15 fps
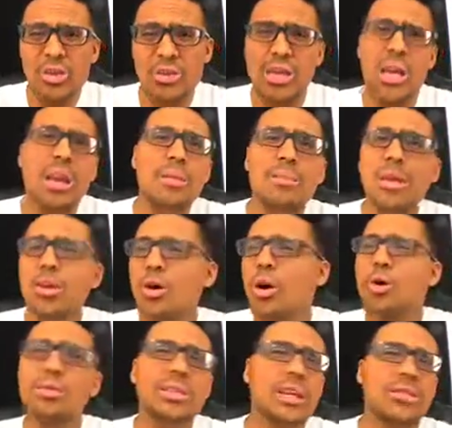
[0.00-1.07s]
you kidding me? You
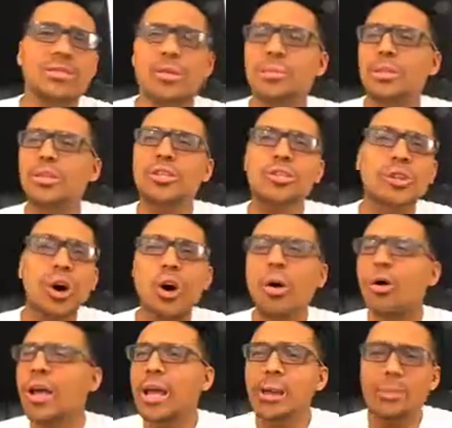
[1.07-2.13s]
always have to be
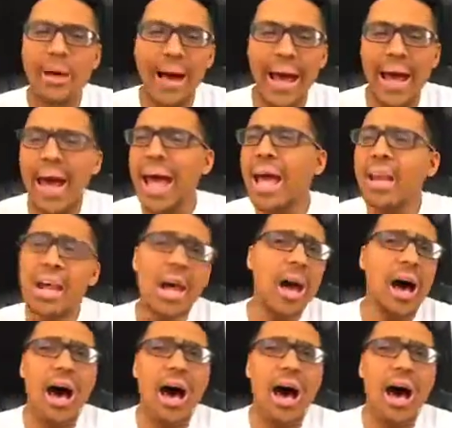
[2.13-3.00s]
so in my head.